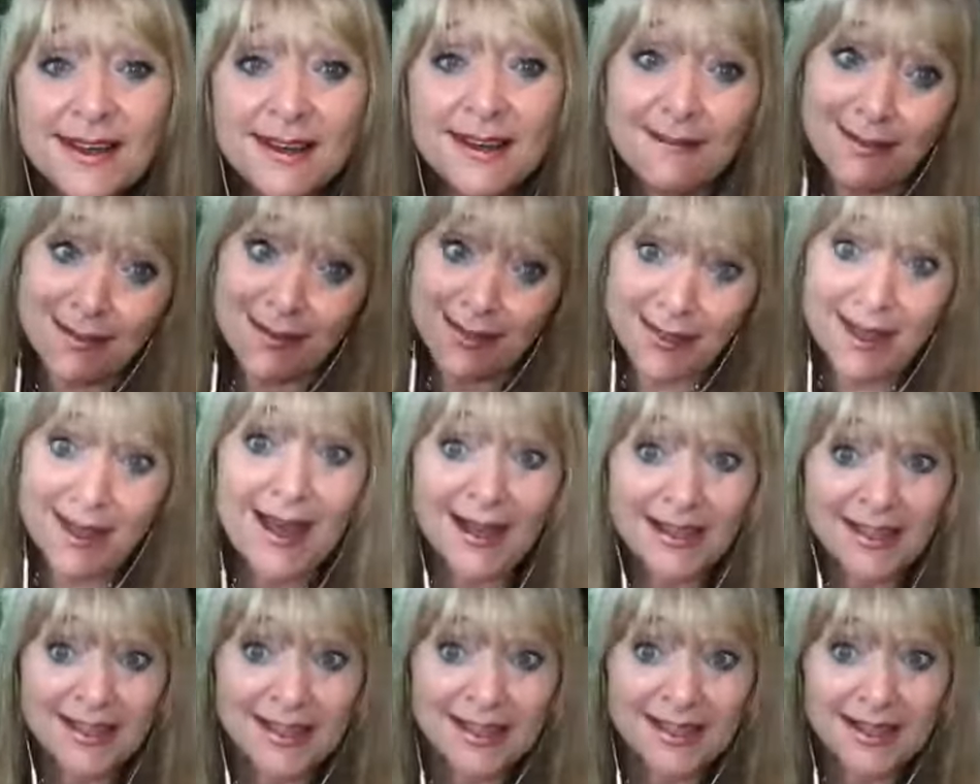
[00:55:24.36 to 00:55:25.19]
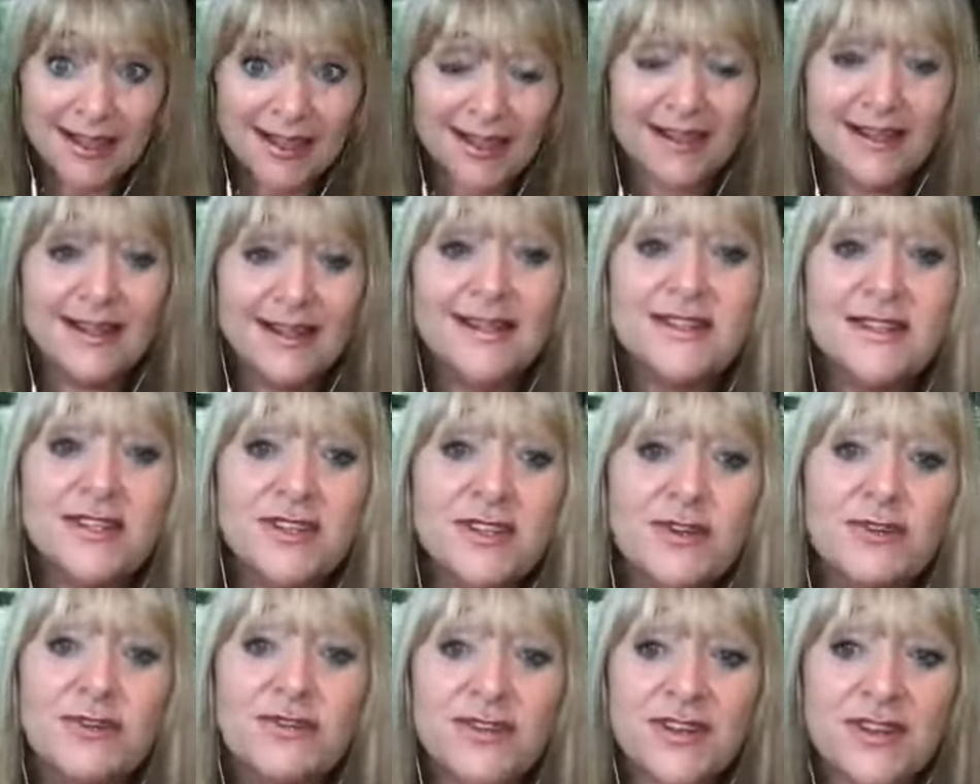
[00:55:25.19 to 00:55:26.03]
That is a
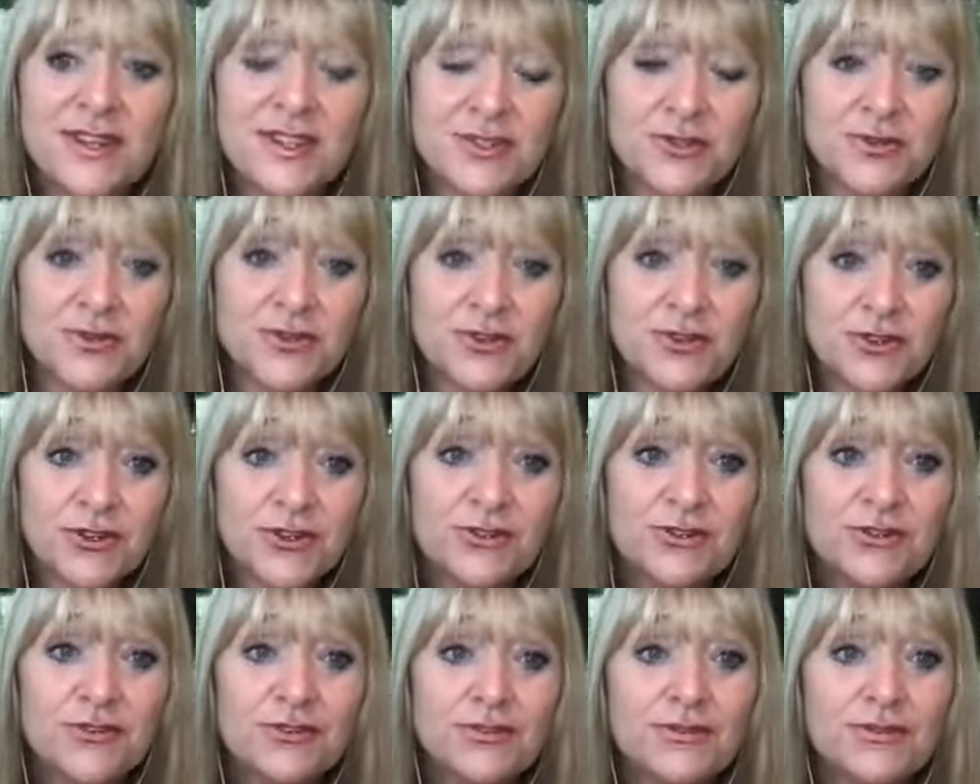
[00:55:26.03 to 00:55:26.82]
universal truth.